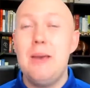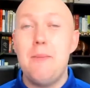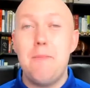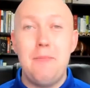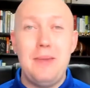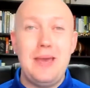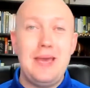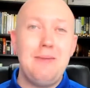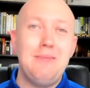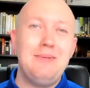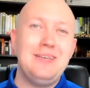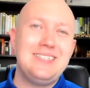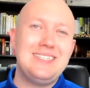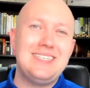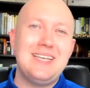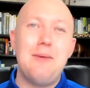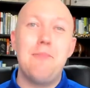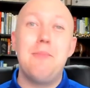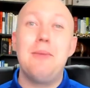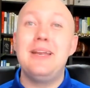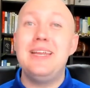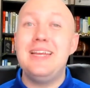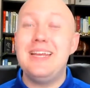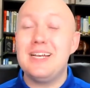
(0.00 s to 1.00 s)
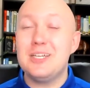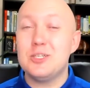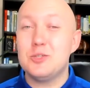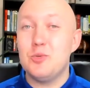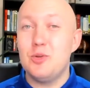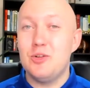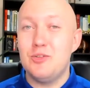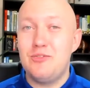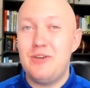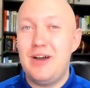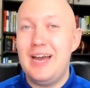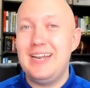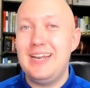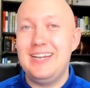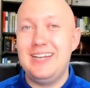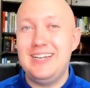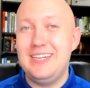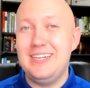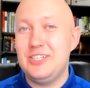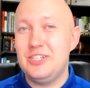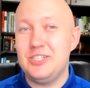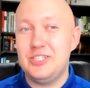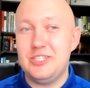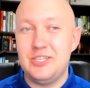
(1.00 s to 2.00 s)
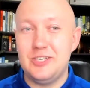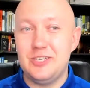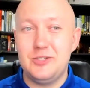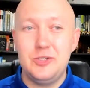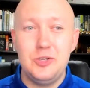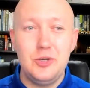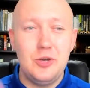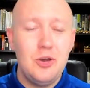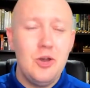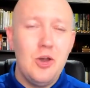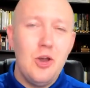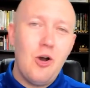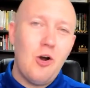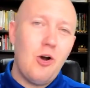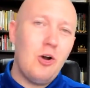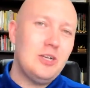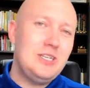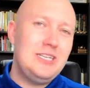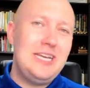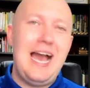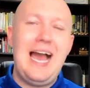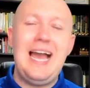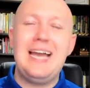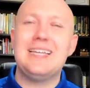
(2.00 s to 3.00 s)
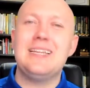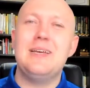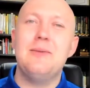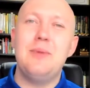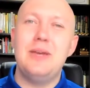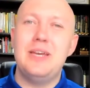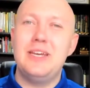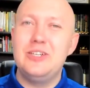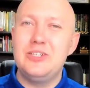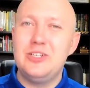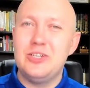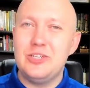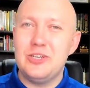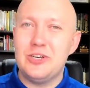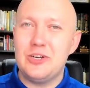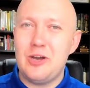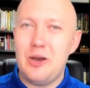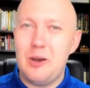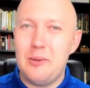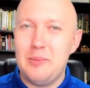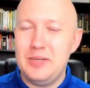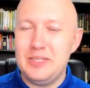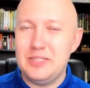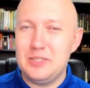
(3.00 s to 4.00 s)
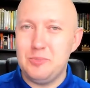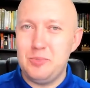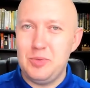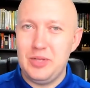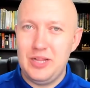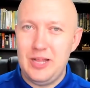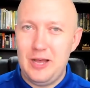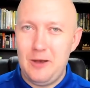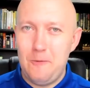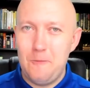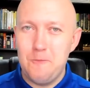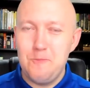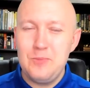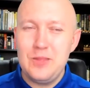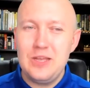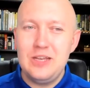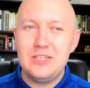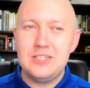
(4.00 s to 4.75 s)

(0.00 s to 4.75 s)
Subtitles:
Maybe somebody else will find it interesting too, or tag them into the comments below.